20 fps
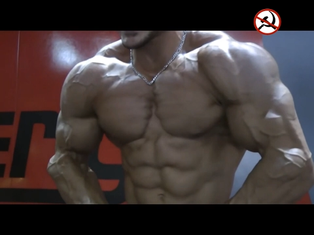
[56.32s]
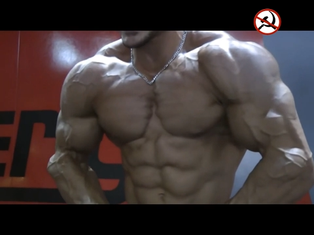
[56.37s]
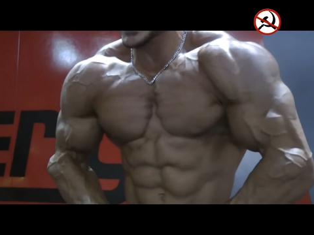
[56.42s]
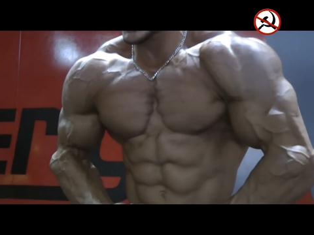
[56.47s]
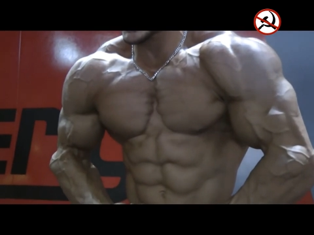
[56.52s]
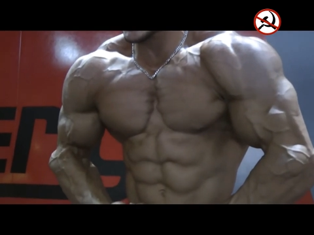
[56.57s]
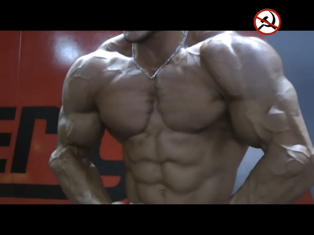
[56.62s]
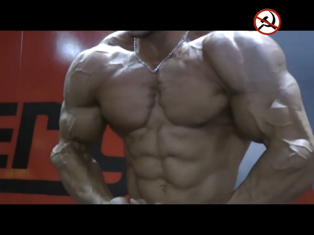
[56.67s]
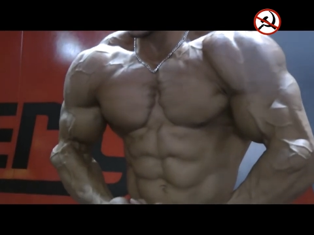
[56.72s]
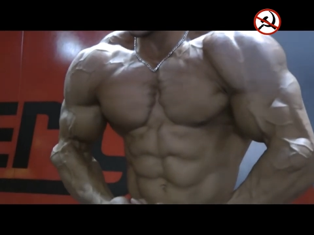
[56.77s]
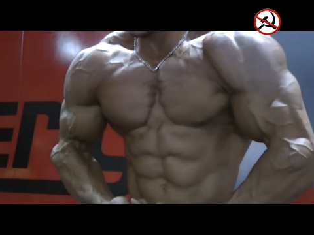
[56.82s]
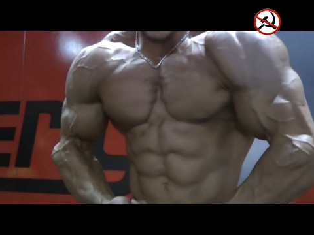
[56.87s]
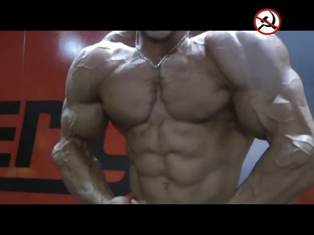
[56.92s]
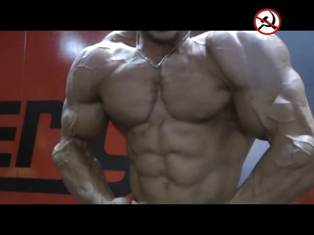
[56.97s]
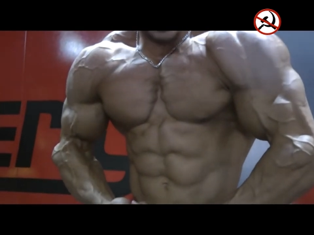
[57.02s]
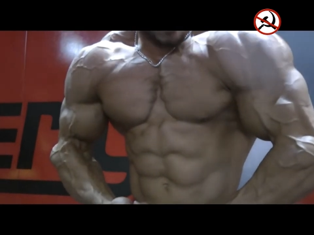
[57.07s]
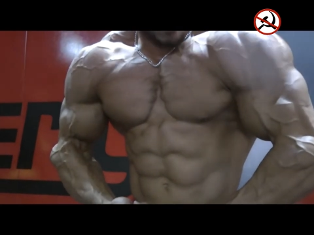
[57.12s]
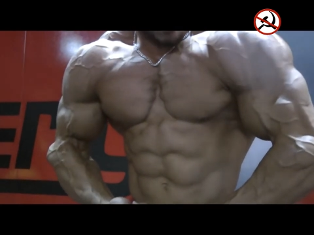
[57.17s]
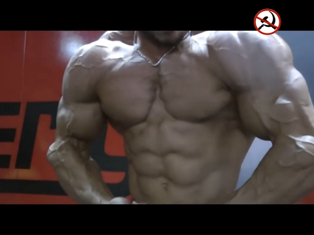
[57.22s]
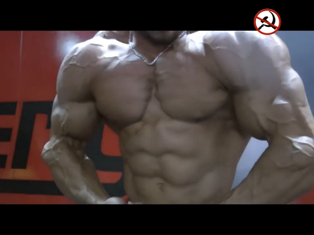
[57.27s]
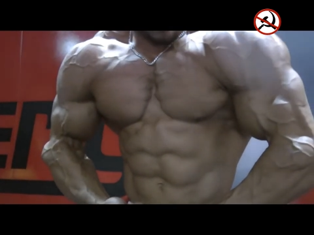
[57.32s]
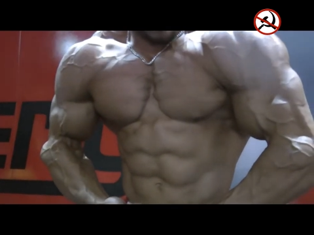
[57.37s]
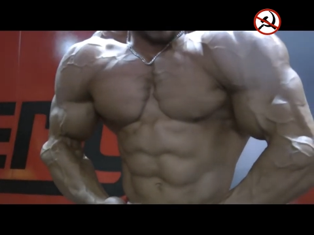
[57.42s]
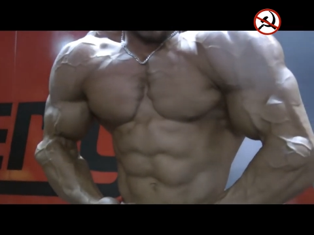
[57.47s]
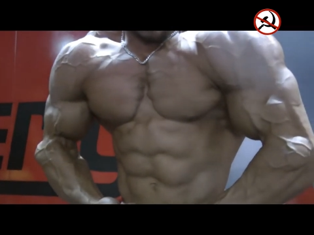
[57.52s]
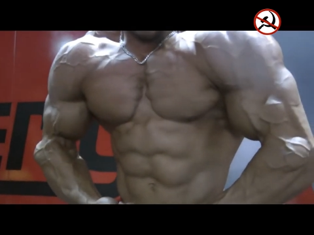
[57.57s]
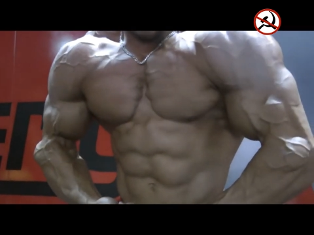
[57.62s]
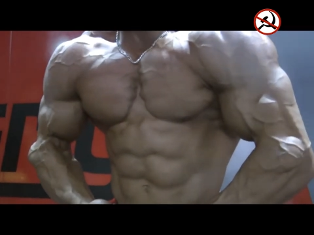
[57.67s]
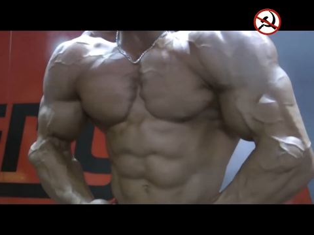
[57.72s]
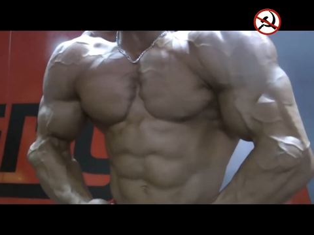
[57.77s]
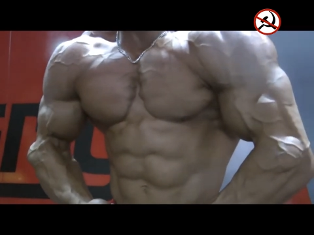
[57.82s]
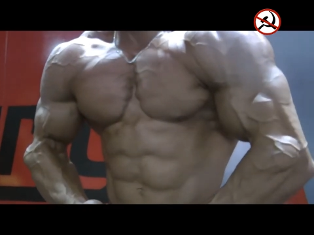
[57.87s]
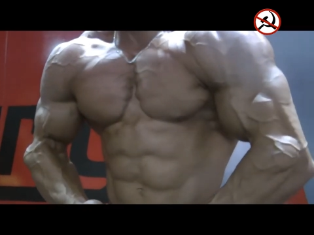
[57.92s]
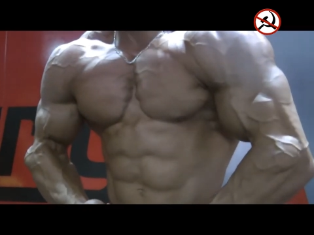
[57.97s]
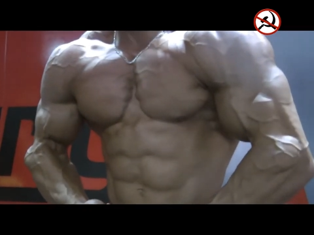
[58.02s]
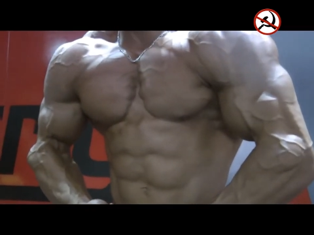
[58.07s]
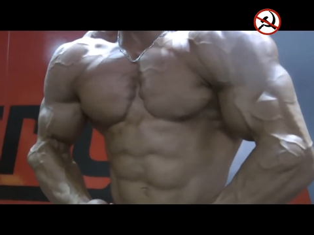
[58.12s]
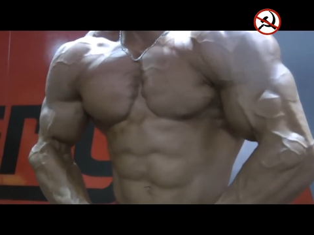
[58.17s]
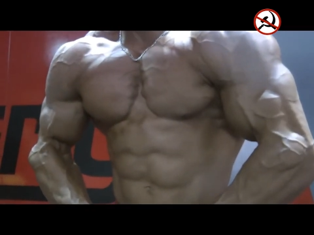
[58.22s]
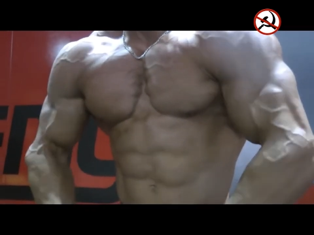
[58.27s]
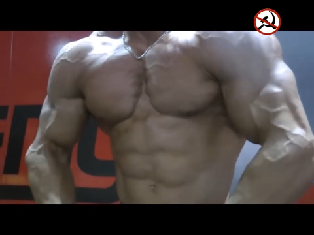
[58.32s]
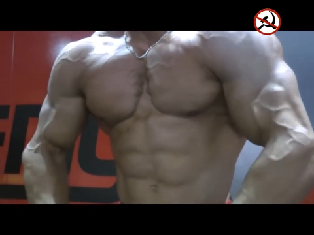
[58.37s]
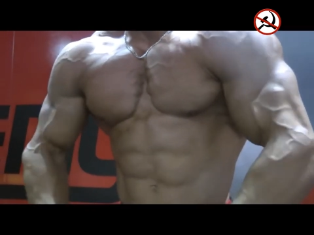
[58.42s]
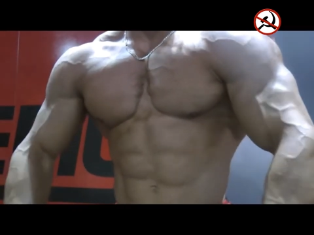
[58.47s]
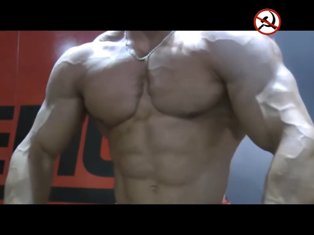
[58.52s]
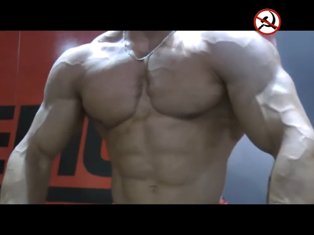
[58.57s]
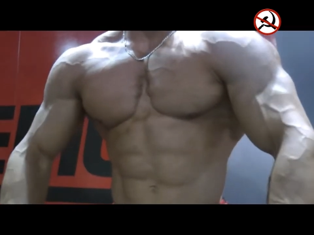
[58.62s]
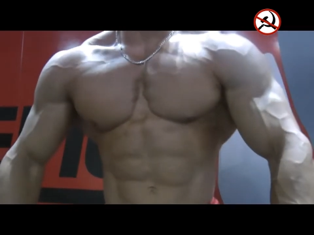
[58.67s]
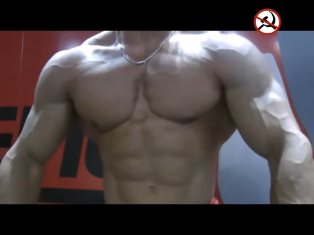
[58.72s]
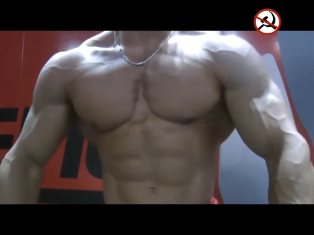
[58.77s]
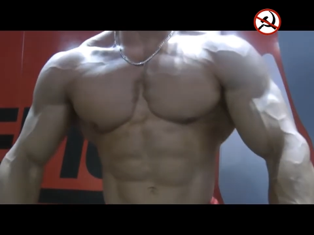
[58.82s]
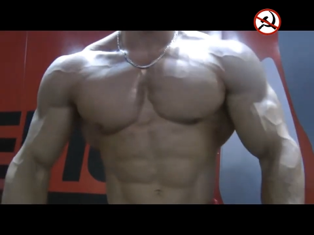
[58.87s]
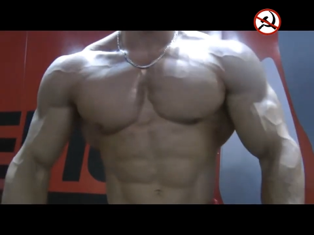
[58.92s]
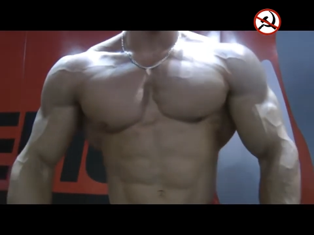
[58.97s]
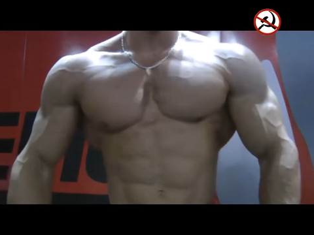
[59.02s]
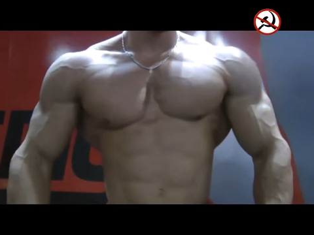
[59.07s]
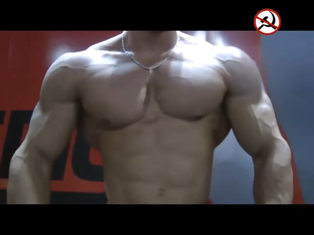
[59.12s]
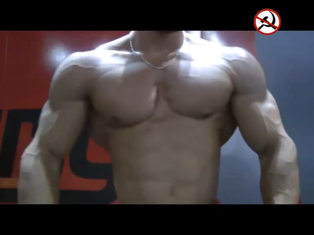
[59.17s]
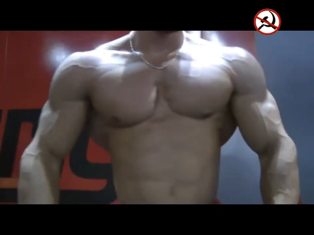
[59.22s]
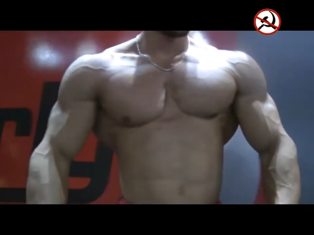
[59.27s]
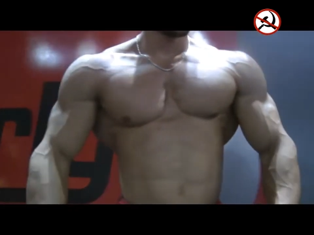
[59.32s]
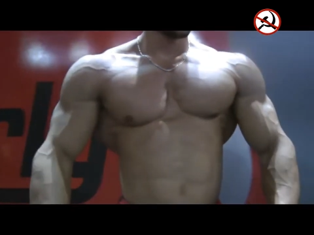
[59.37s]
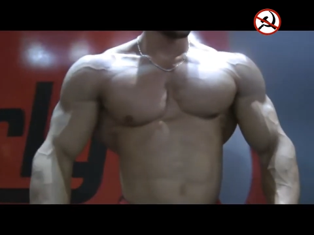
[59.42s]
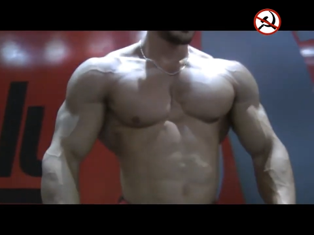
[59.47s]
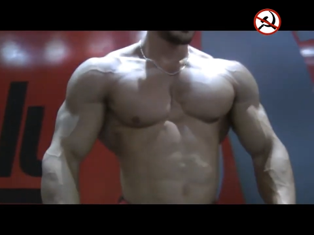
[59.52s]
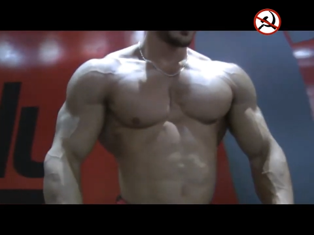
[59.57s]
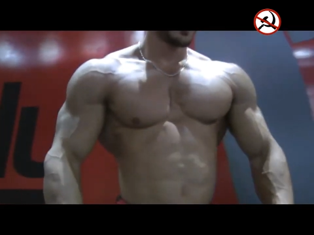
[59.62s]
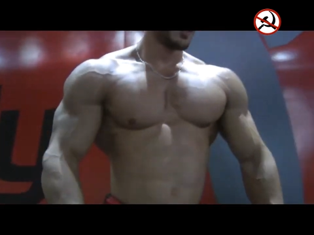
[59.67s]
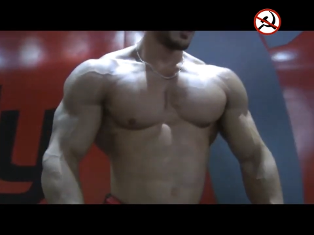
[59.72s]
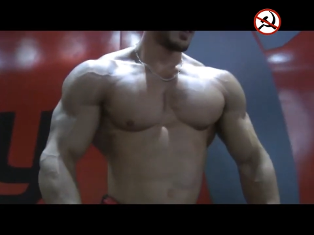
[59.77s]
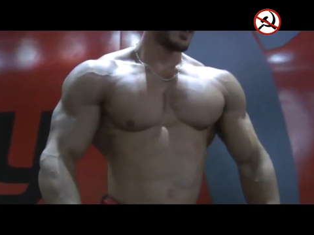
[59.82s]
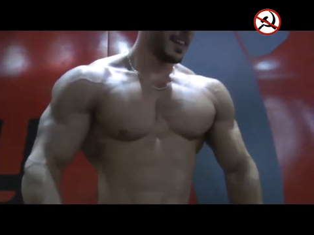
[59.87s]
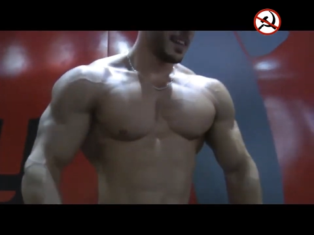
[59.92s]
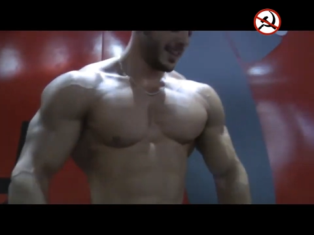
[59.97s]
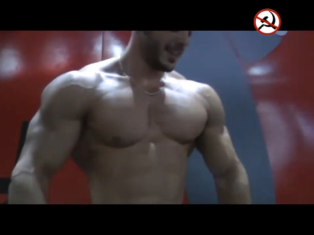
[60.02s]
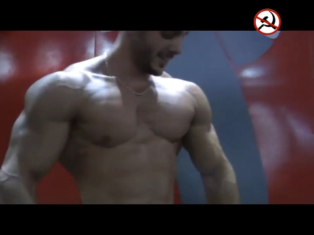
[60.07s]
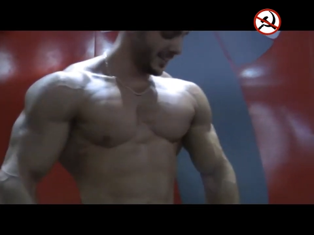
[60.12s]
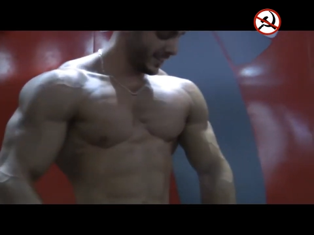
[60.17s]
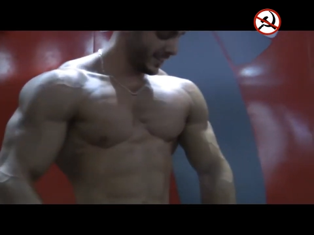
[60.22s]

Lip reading: No face is visible, so there are no lips to read.